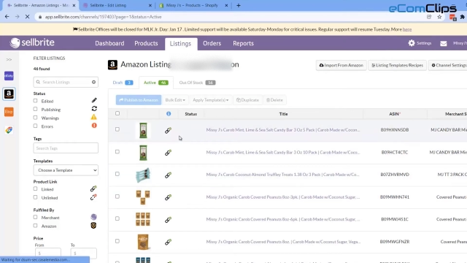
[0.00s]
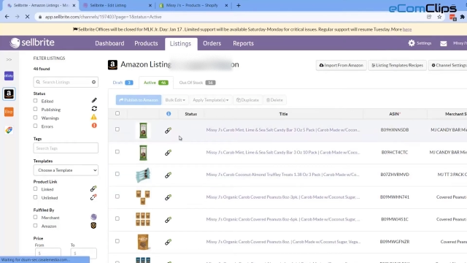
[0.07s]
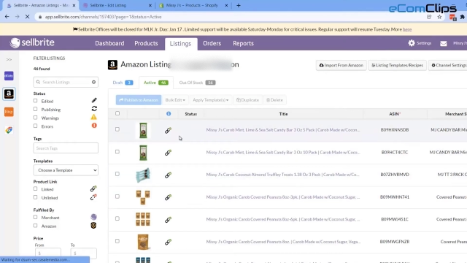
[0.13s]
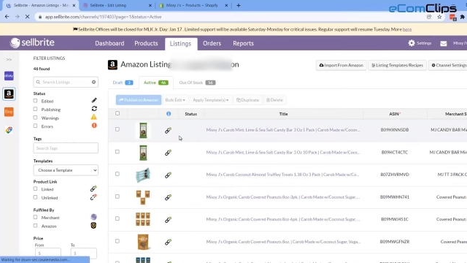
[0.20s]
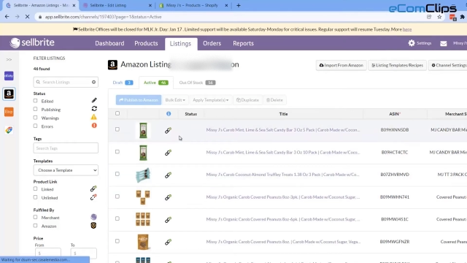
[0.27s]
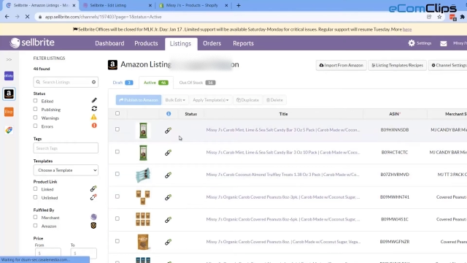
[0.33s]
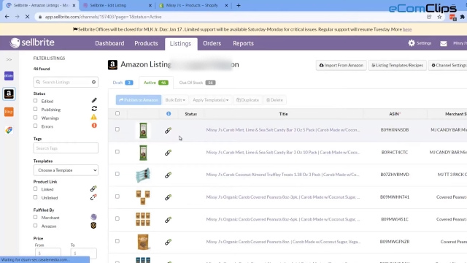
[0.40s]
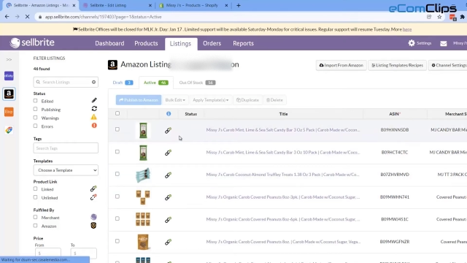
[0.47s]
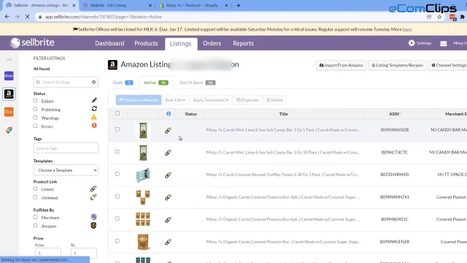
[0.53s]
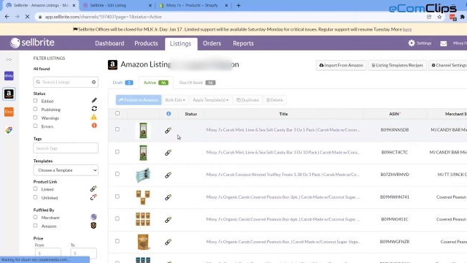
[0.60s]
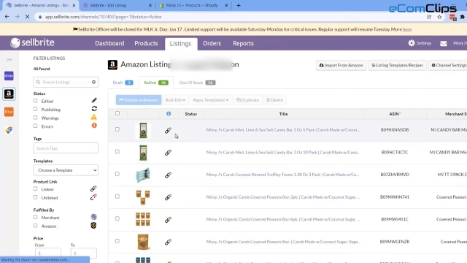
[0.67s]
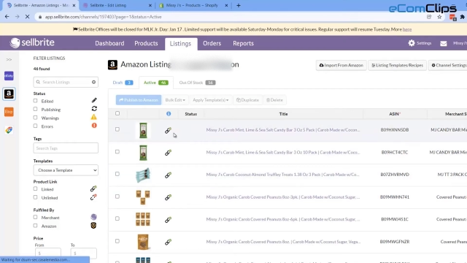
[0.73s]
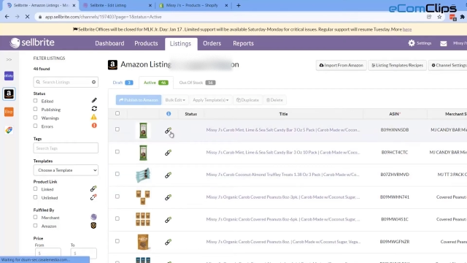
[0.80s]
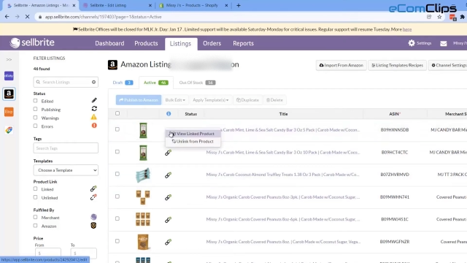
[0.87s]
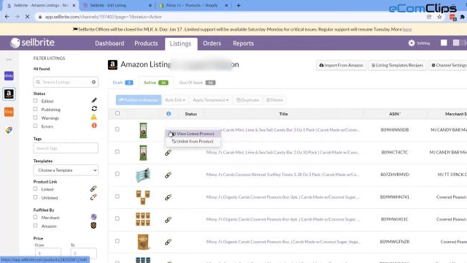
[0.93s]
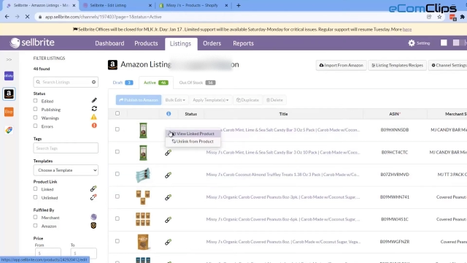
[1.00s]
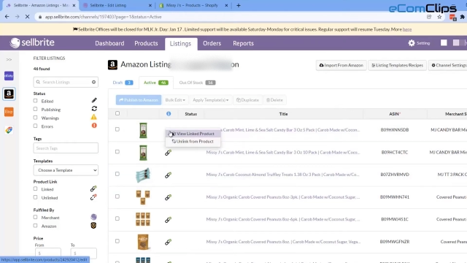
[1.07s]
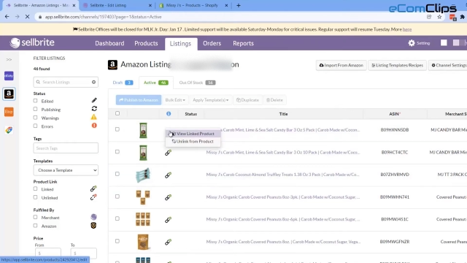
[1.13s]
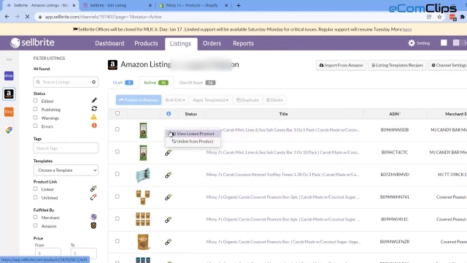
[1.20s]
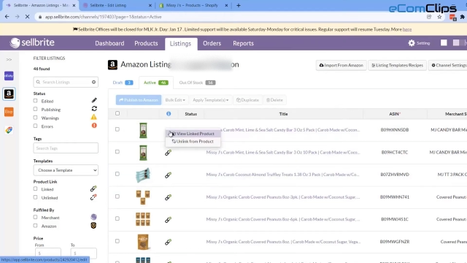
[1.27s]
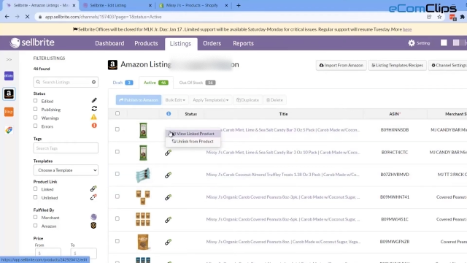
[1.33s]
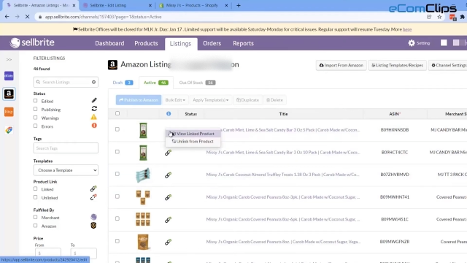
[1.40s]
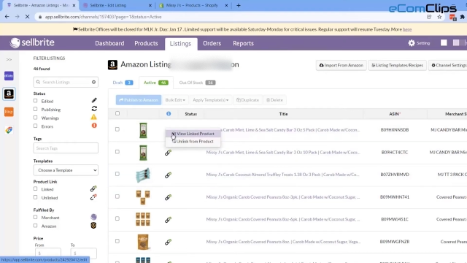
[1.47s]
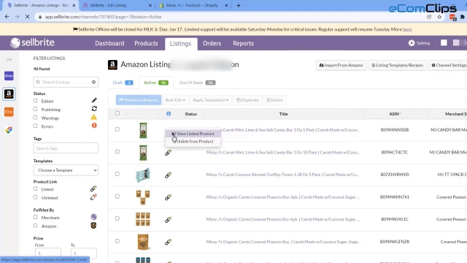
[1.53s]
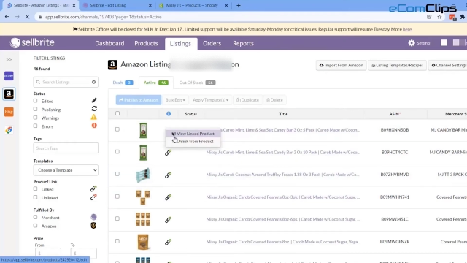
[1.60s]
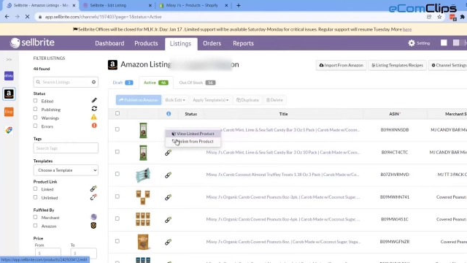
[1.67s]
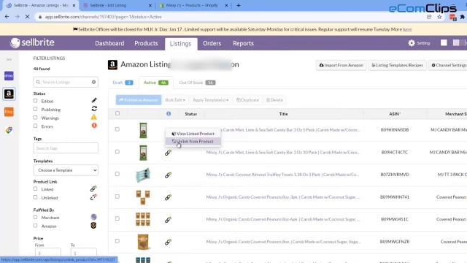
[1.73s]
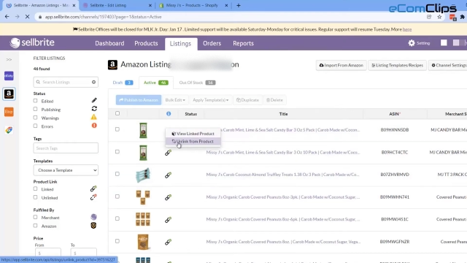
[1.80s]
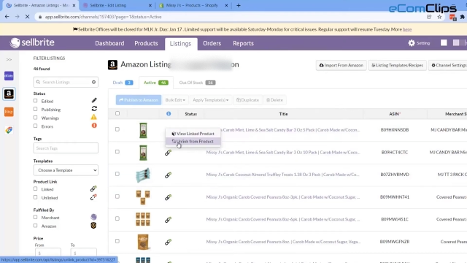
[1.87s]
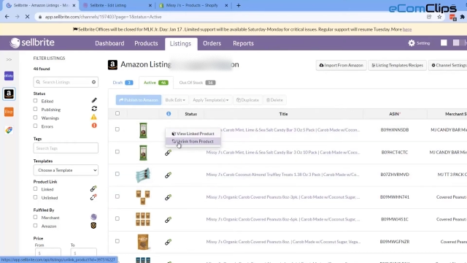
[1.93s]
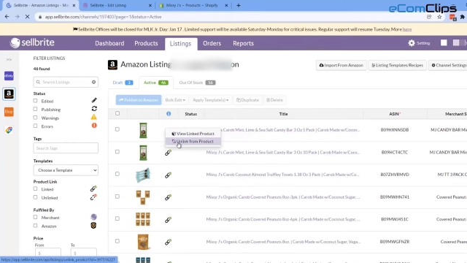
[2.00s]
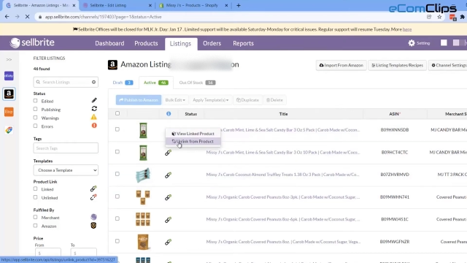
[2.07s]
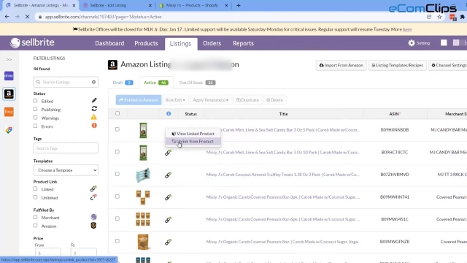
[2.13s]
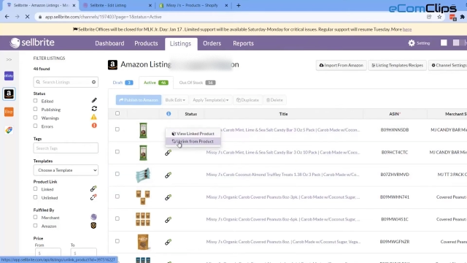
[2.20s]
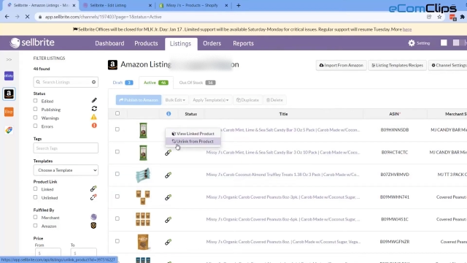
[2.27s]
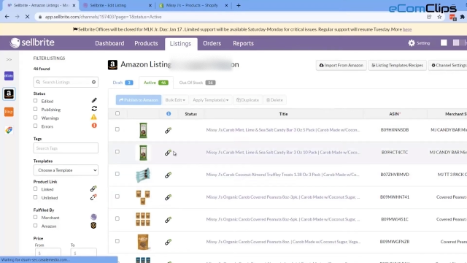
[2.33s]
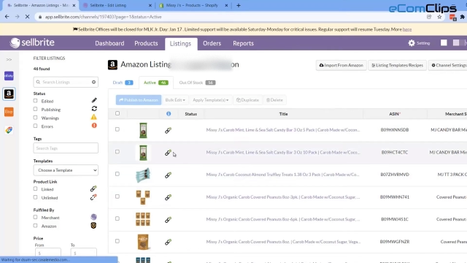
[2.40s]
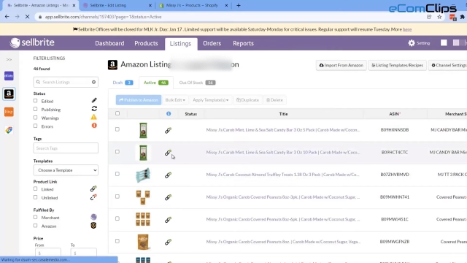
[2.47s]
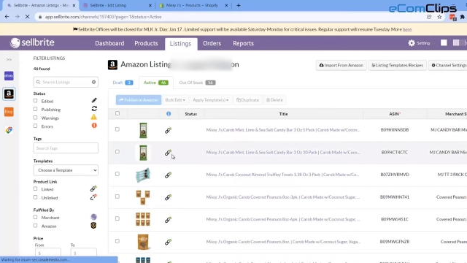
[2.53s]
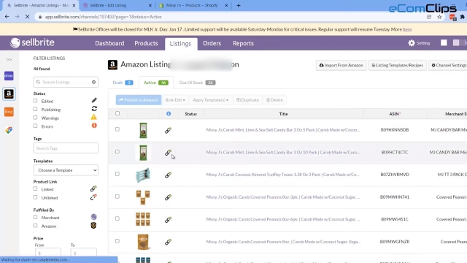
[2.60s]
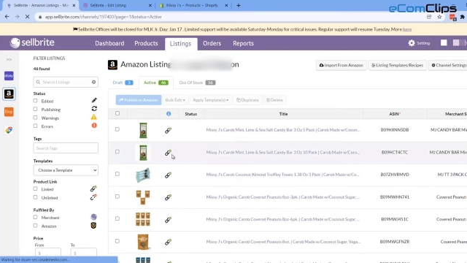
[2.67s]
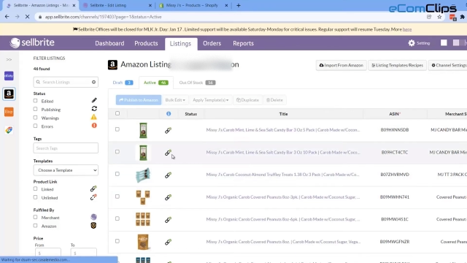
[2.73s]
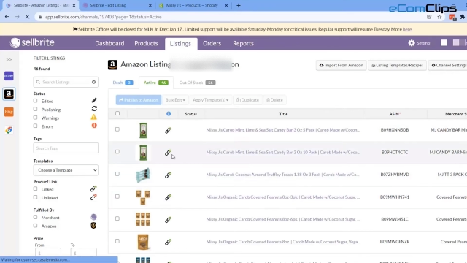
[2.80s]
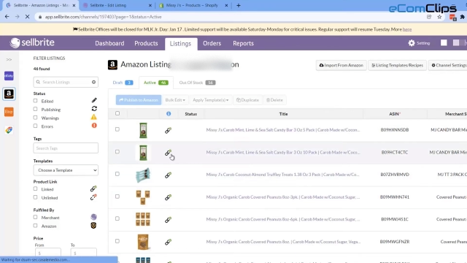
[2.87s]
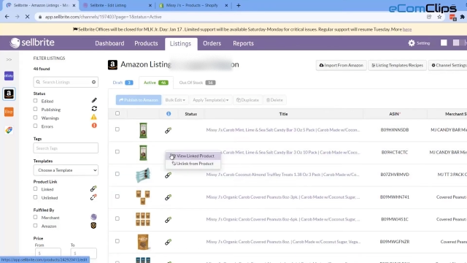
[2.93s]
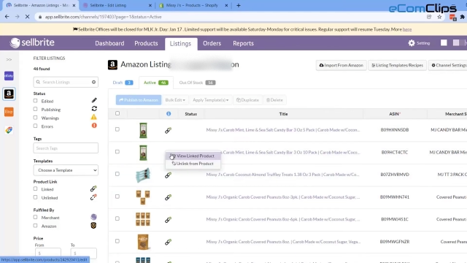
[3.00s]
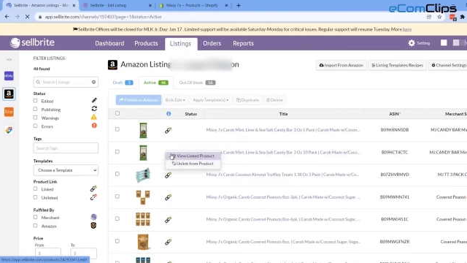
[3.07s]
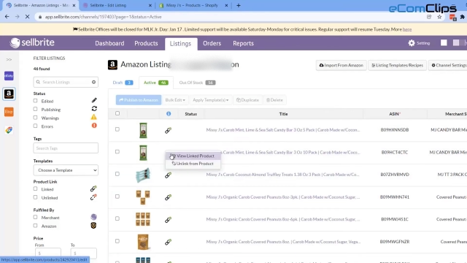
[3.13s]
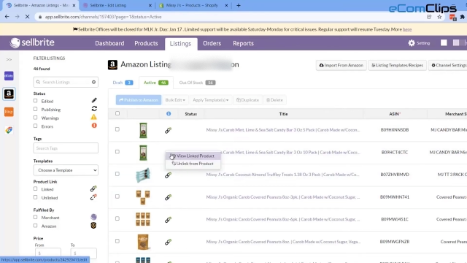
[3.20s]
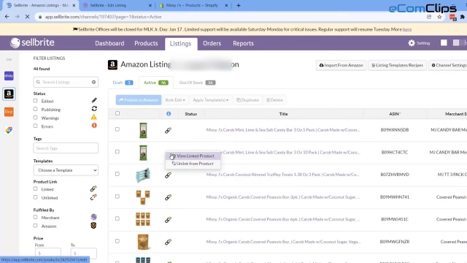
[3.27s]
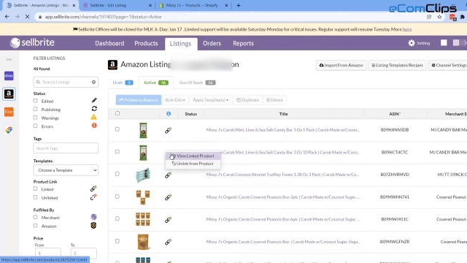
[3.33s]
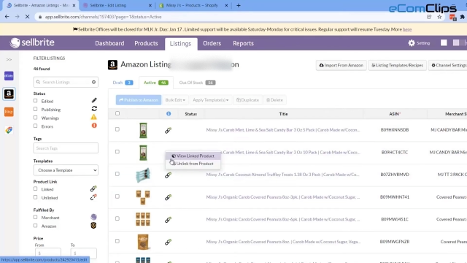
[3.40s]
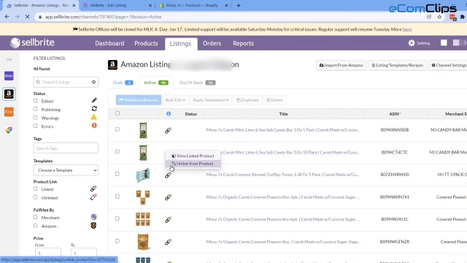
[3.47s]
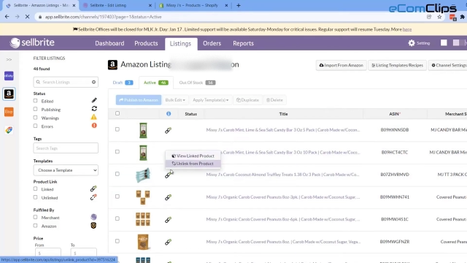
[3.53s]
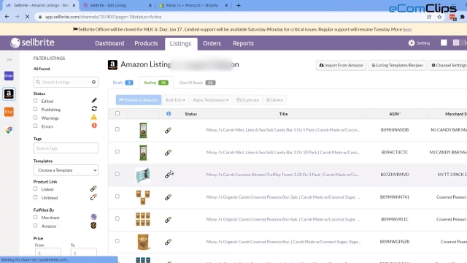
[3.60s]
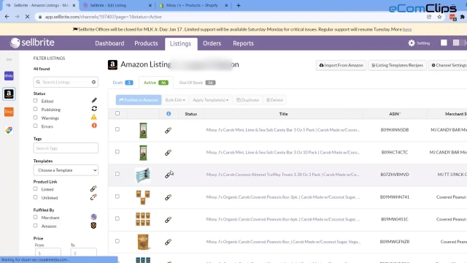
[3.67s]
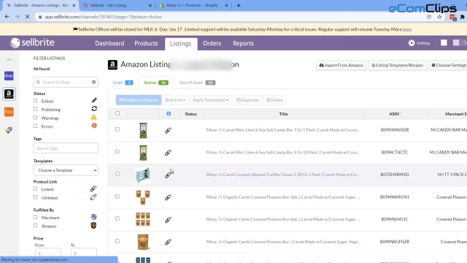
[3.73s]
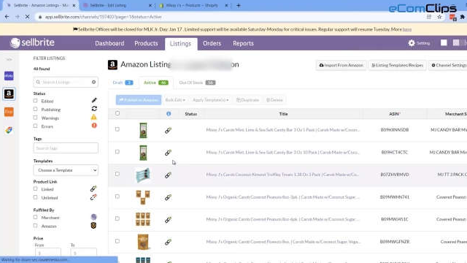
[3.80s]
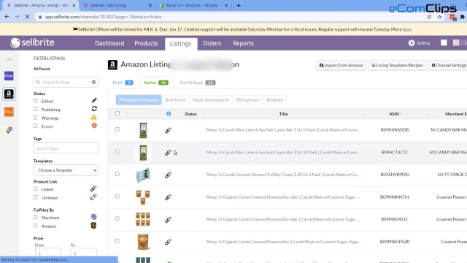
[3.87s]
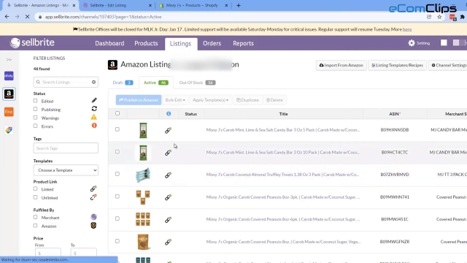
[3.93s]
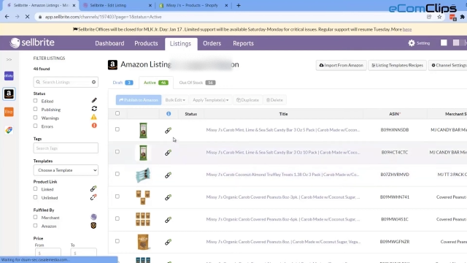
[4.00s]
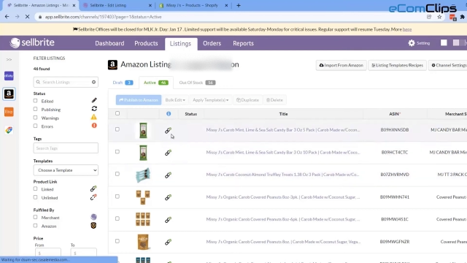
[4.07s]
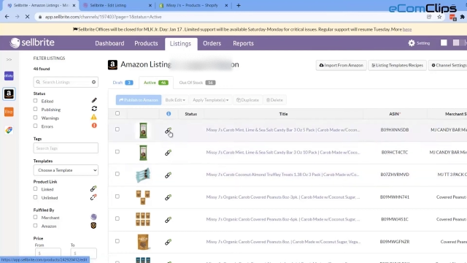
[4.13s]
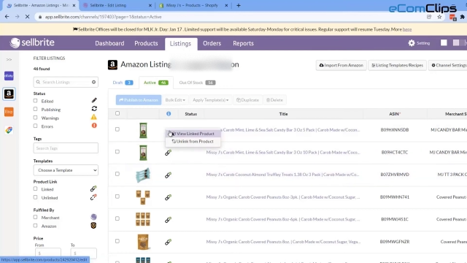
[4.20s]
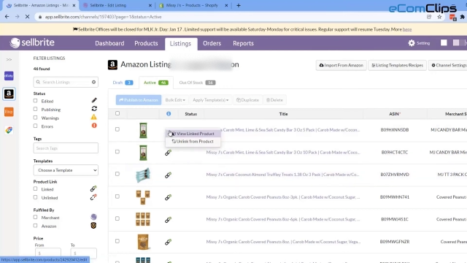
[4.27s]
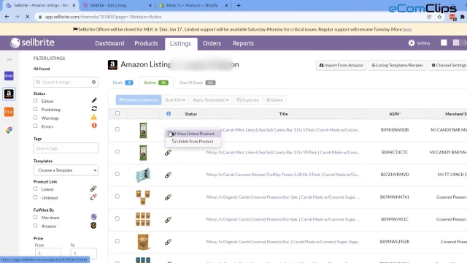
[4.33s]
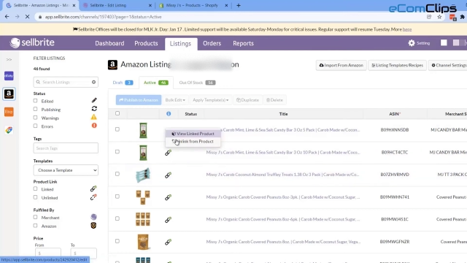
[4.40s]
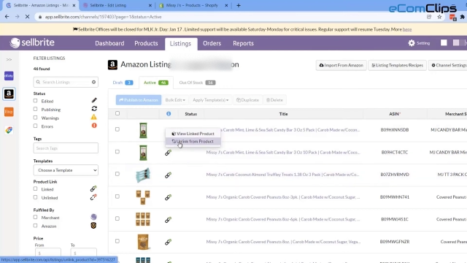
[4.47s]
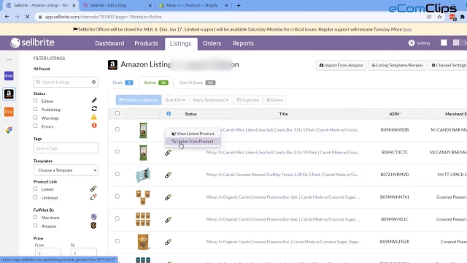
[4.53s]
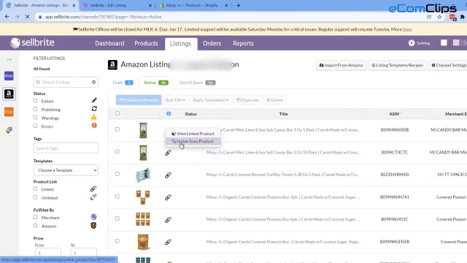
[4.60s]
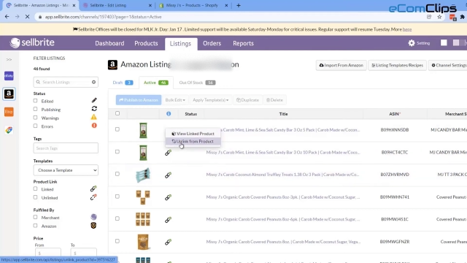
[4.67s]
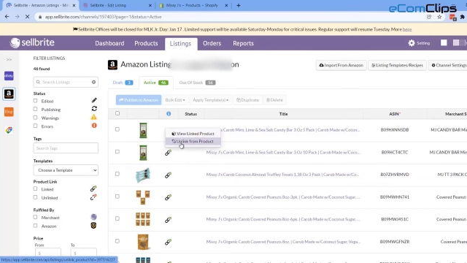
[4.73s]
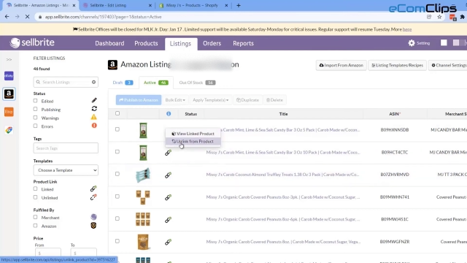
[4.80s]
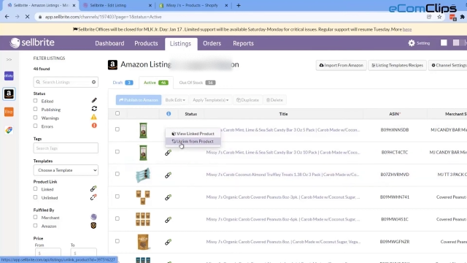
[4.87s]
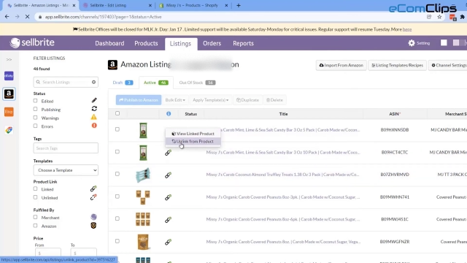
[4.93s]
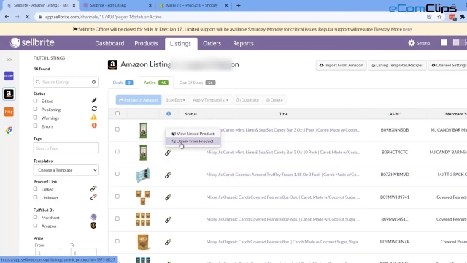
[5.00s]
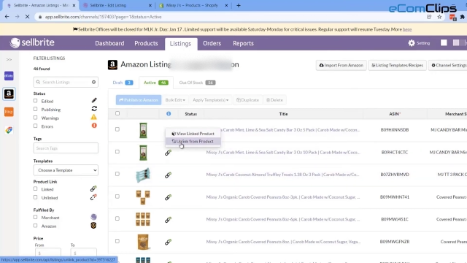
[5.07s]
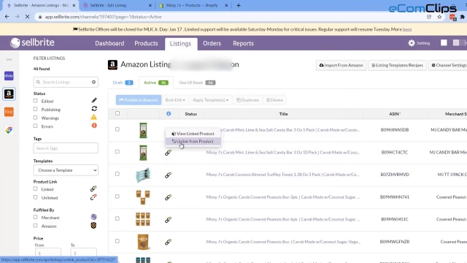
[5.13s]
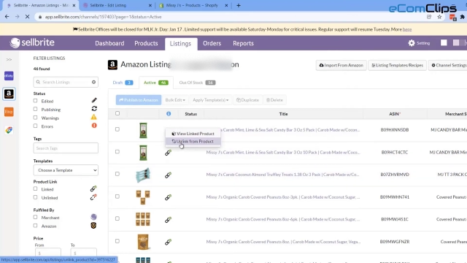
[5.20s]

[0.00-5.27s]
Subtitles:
(no speaker visible)